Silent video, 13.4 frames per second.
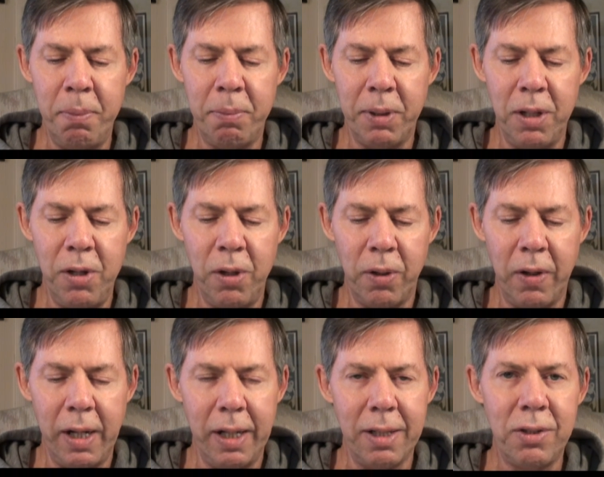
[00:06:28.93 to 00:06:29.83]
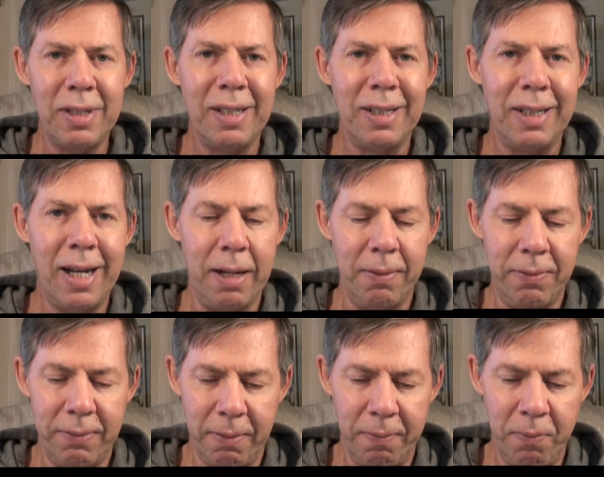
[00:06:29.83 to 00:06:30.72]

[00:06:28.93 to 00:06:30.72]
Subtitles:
penurious life.